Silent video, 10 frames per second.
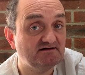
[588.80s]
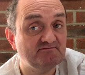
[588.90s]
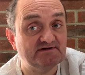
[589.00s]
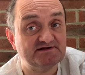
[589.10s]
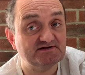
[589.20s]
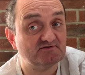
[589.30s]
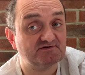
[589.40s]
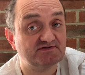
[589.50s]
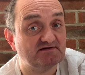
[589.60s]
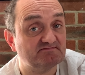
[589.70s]
the Shock
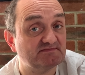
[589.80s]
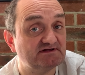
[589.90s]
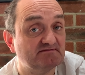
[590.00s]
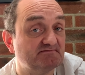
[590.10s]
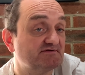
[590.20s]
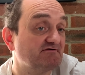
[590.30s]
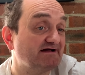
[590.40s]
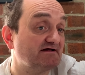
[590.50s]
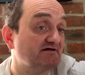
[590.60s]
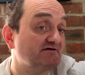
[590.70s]
Stunt Jumps,
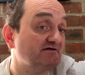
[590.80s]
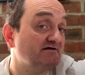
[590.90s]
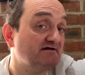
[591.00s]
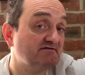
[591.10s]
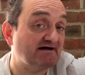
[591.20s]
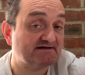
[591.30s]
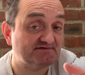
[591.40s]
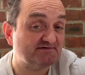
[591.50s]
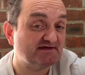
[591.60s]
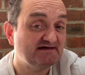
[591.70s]

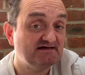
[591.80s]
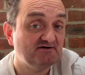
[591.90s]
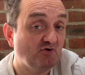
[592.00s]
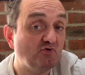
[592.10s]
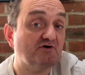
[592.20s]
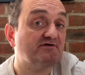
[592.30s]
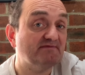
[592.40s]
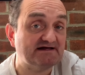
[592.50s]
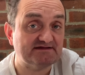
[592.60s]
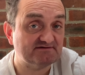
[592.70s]
Dragsters, all could have
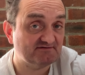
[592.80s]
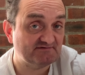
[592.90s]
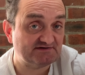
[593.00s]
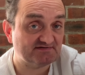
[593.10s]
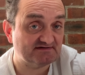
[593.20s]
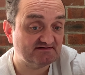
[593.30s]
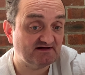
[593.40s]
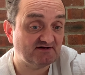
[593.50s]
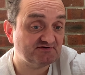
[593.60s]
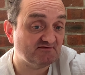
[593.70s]
made this
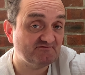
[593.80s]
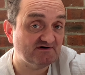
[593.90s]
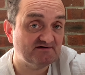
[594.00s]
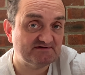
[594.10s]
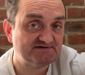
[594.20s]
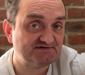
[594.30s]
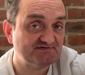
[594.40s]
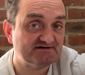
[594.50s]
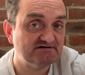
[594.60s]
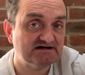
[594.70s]
a top 5 list on
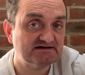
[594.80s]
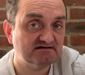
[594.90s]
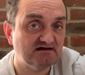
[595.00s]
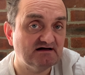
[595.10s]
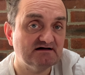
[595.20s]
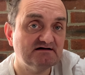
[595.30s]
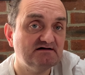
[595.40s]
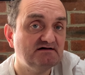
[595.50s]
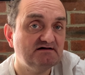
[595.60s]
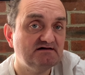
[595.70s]
their own.
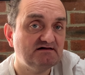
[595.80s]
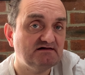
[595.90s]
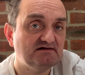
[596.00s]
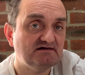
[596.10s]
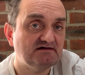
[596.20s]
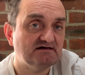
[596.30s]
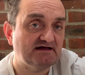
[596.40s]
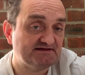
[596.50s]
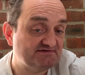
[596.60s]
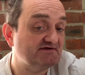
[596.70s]

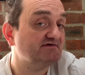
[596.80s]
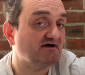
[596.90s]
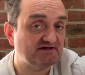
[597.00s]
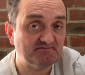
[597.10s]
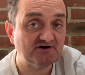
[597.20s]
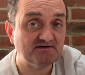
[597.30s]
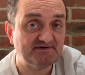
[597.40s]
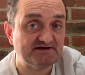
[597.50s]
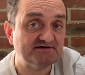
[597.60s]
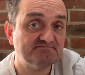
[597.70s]
And this is only my
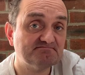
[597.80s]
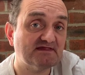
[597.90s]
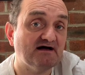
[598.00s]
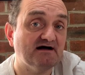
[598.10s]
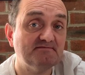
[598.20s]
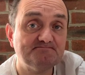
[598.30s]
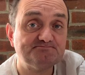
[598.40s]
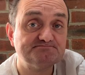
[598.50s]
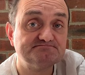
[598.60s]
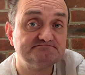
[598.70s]
opinion.
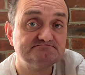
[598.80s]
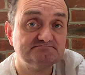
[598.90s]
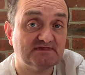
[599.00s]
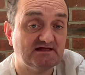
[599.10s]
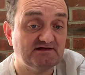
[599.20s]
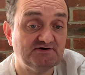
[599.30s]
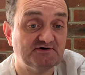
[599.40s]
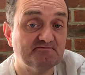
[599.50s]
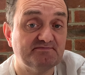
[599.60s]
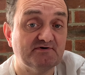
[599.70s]
You
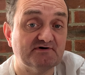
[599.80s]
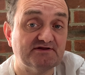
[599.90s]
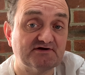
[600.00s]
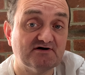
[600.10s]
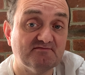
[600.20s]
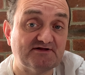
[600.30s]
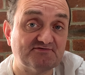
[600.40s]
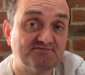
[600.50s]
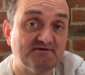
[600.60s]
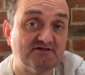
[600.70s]
can put in the comments
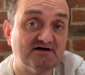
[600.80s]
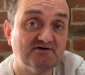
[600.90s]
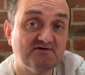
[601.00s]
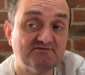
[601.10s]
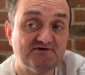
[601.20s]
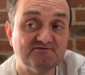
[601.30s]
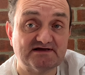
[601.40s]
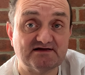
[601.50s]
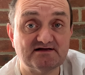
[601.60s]
below if you think